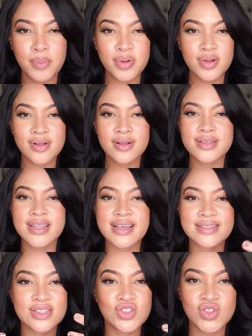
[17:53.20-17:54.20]
pulled
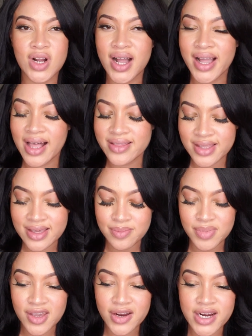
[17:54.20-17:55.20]
as it's drawing out the
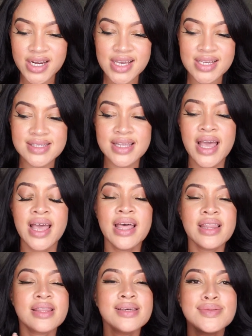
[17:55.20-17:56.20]
impurities.
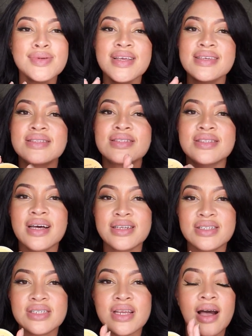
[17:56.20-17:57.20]
This one is
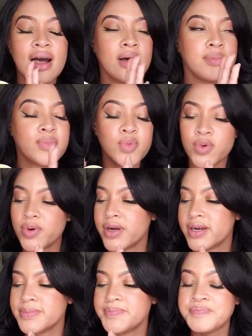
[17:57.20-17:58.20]
such a
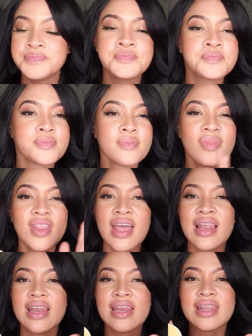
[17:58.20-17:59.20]
more
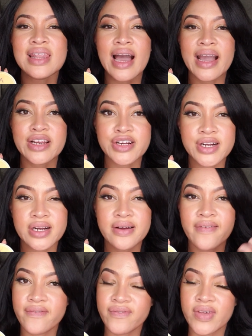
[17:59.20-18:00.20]
lighter
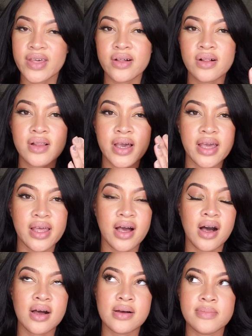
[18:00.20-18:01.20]
feel
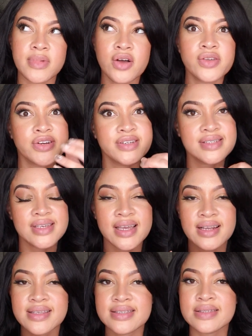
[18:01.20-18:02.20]
on your
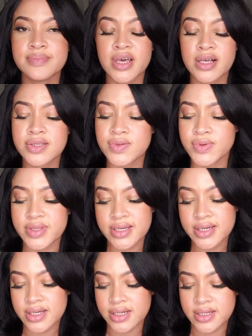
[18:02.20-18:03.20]
skin. It smells
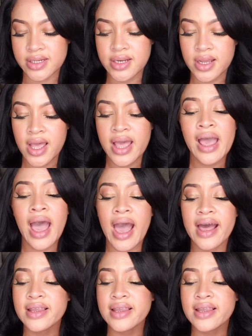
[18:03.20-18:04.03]
really good. I